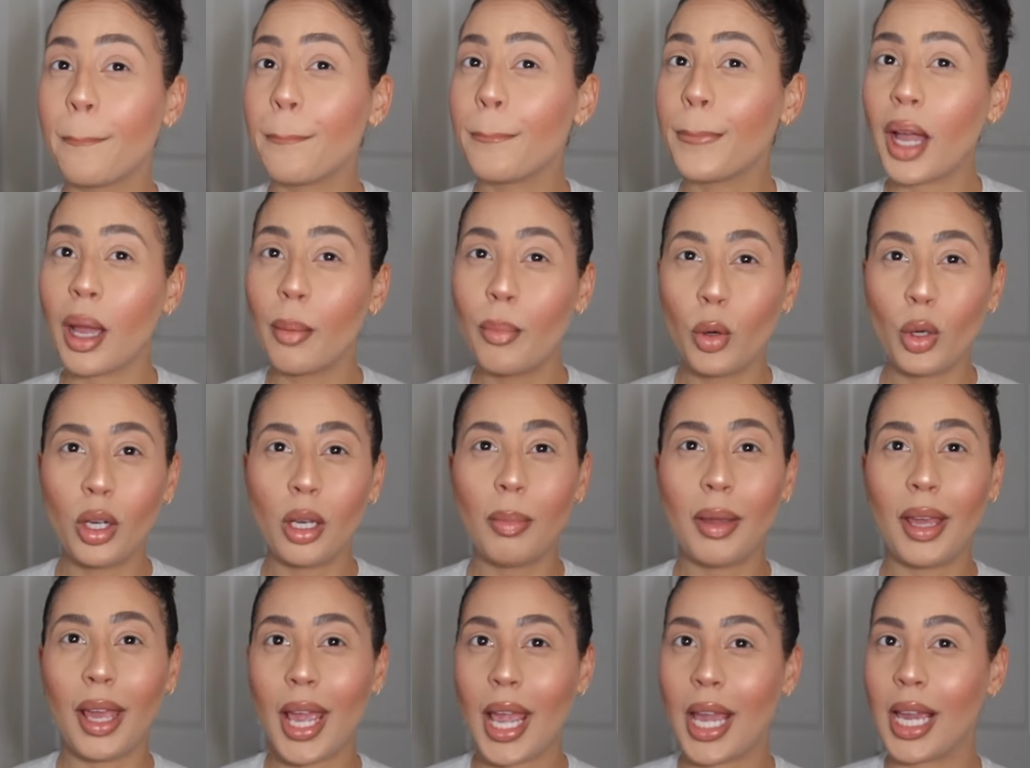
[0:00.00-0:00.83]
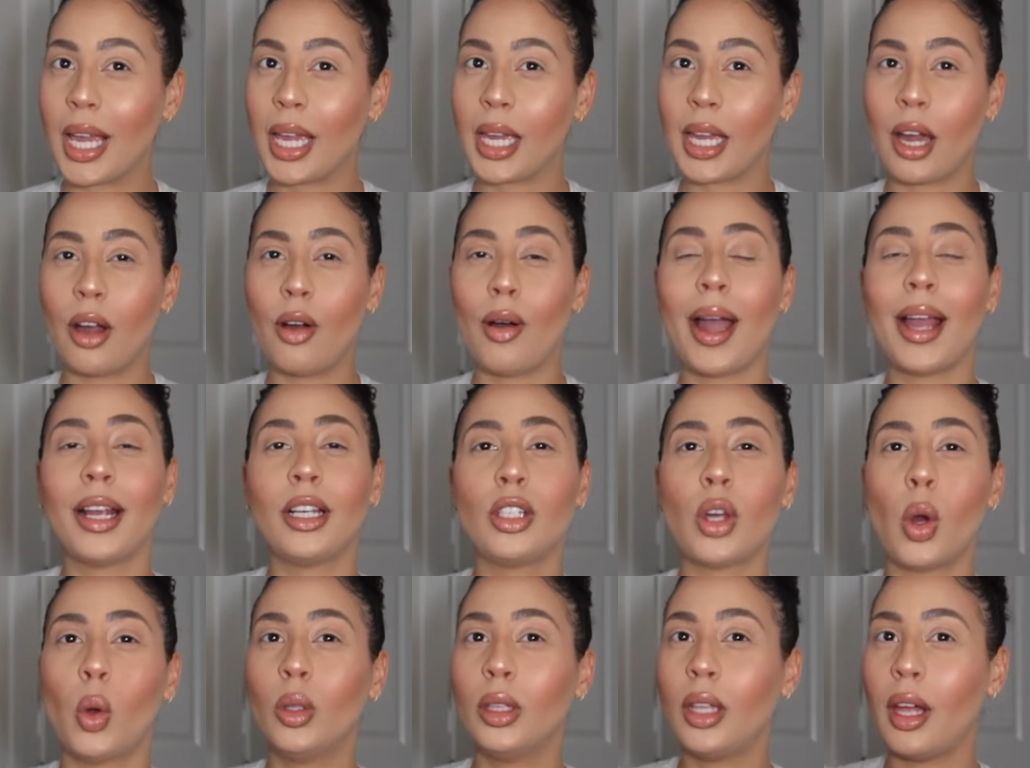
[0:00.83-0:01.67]
My booty be hanging out. I
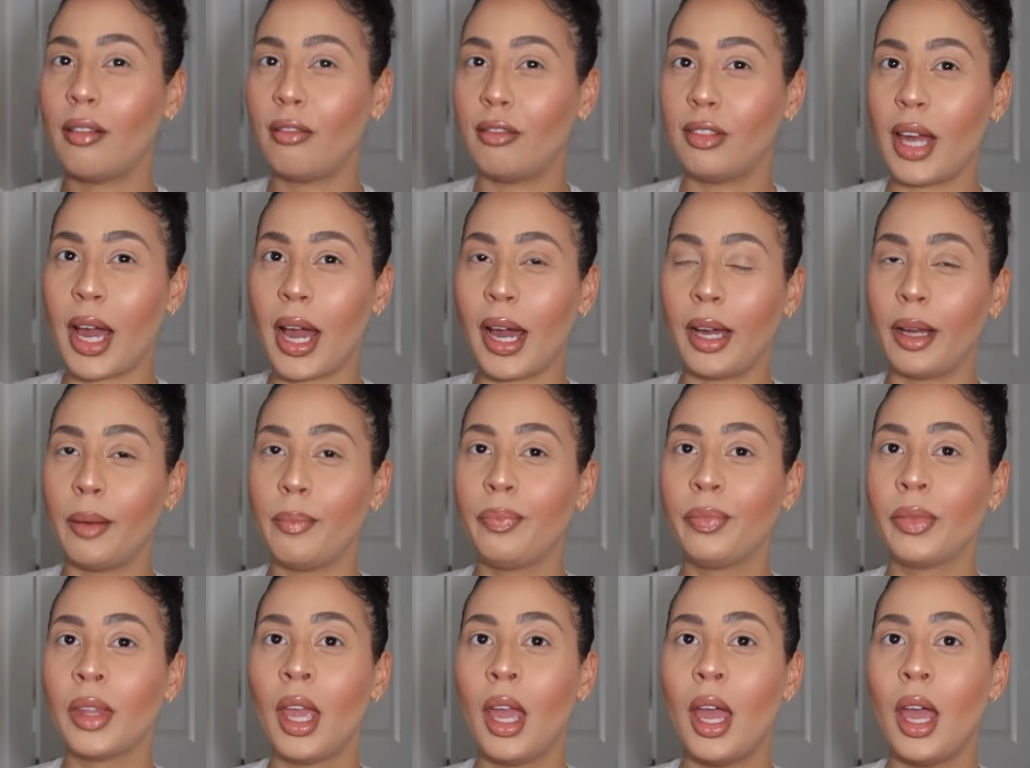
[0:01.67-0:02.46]
don't love that.